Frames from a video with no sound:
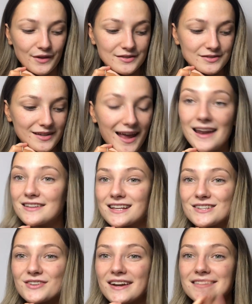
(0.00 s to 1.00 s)
So yeah, let's
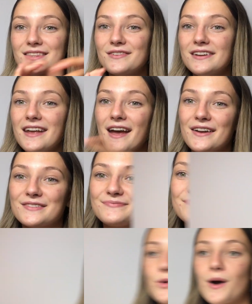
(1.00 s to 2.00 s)
get straight into the video. I have
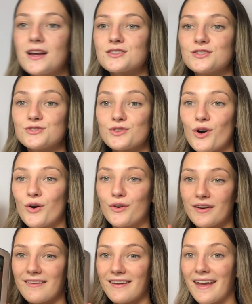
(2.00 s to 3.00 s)
some of the questions
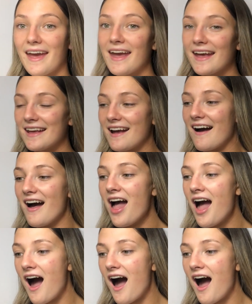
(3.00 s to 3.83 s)
on here.